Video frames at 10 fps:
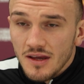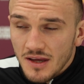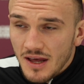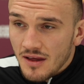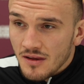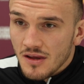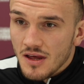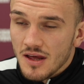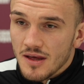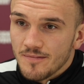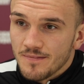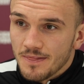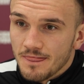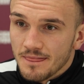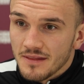Yeah,
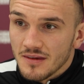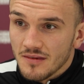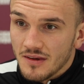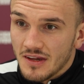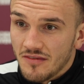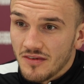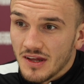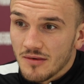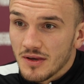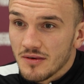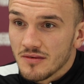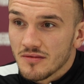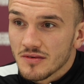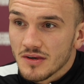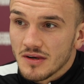definitely. I
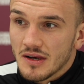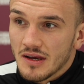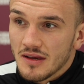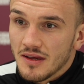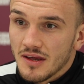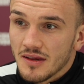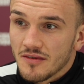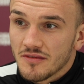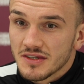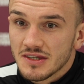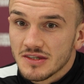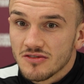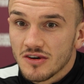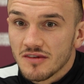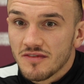mean, they're obviously
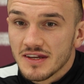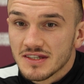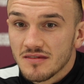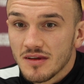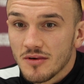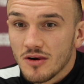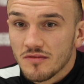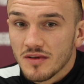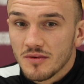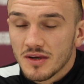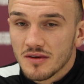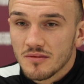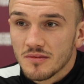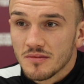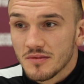strong defensively, but hopefully
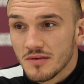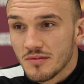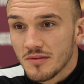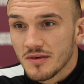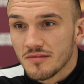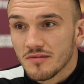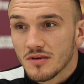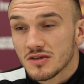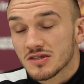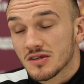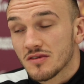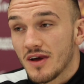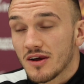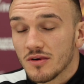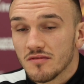we've looked at
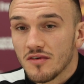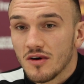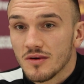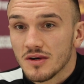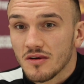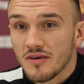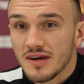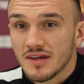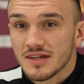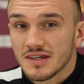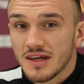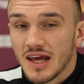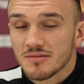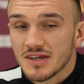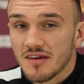threat going forward already in the
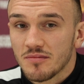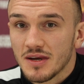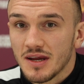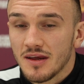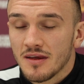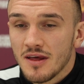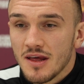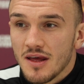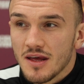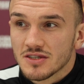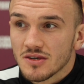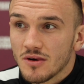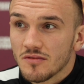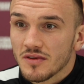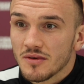games I've been here. So
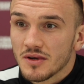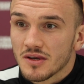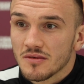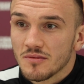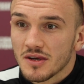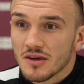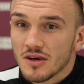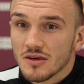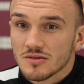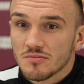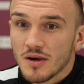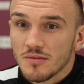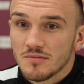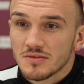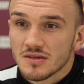hopefully we can cause them
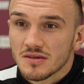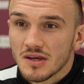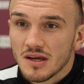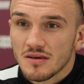problems and